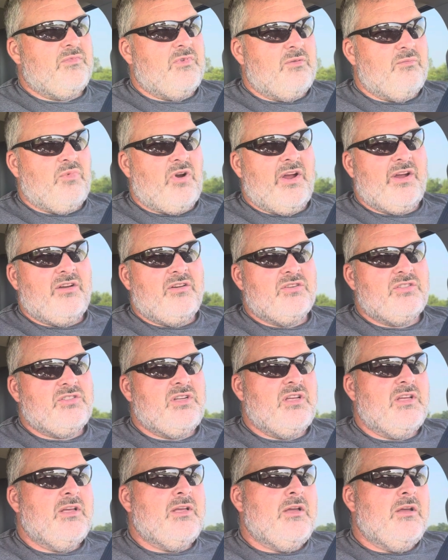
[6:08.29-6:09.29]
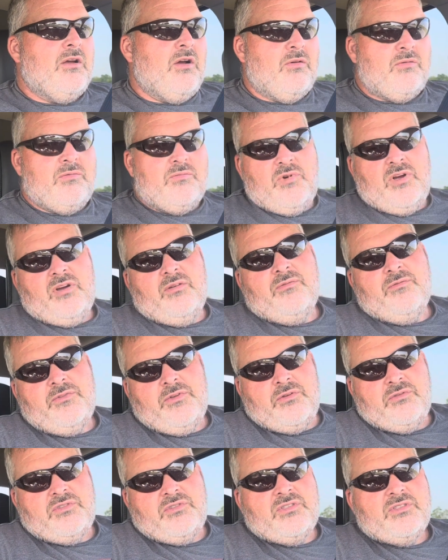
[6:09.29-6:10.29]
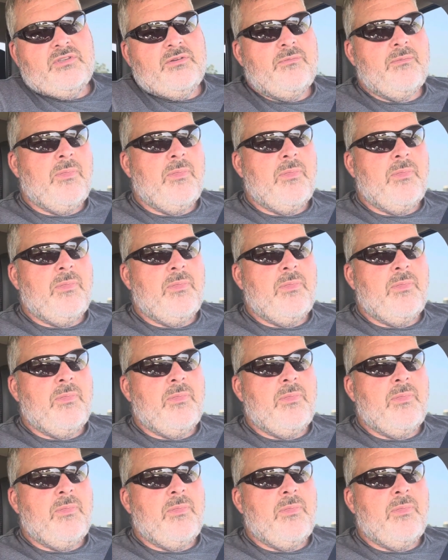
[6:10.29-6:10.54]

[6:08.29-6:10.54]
breakers, fuses.